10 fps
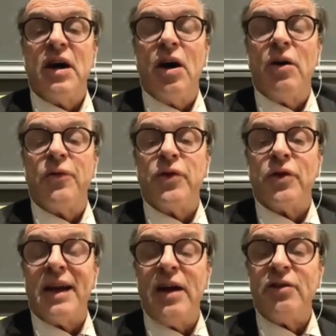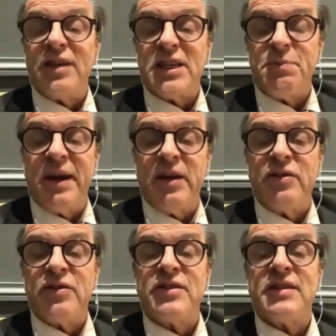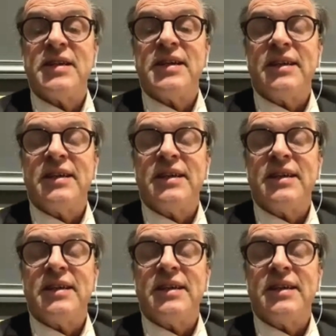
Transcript: of the client experience.